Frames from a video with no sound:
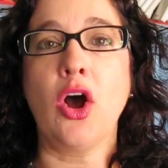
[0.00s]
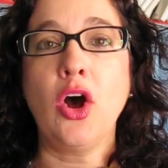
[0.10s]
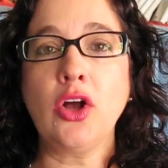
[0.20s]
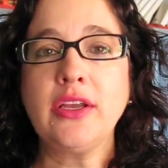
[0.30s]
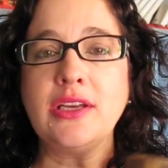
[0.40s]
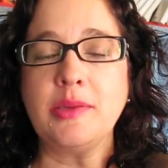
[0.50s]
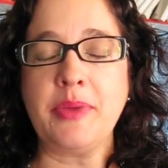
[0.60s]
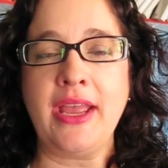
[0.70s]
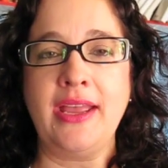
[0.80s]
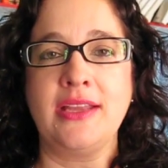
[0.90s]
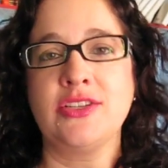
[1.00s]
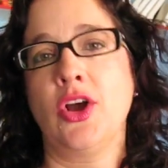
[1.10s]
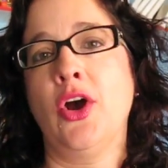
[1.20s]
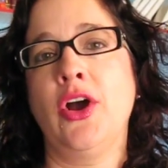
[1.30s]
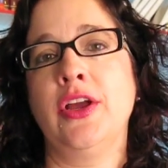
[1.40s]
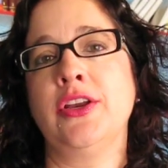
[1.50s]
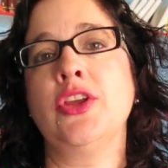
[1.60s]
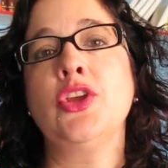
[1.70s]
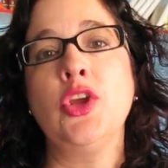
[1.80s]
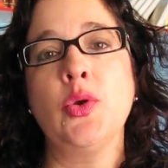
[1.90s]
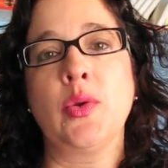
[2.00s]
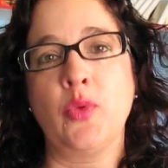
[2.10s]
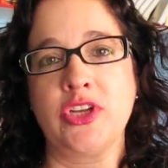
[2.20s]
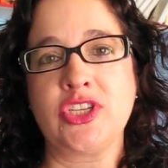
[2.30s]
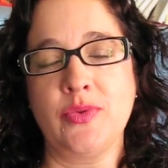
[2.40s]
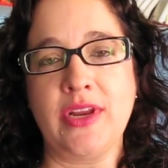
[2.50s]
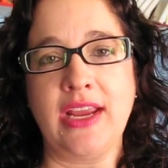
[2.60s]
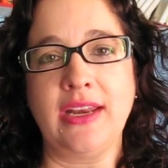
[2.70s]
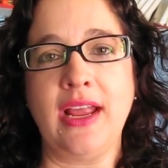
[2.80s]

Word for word: all gonna depend on you and what you need.